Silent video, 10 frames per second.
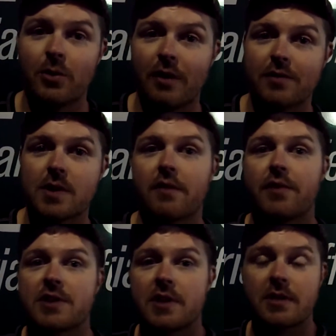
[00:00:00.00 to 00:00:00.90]
Whoever's got
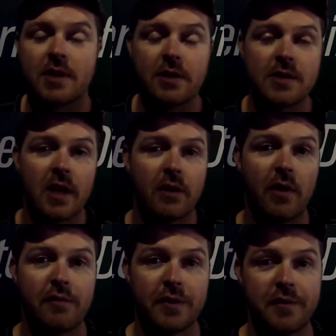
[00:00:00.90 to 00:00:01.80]
fresh tires hanging
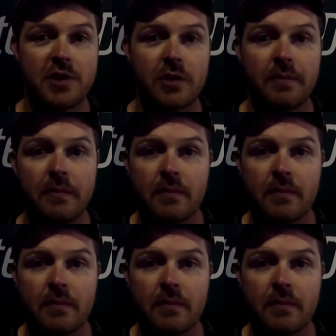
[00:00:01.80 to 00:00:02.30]
around for the feature.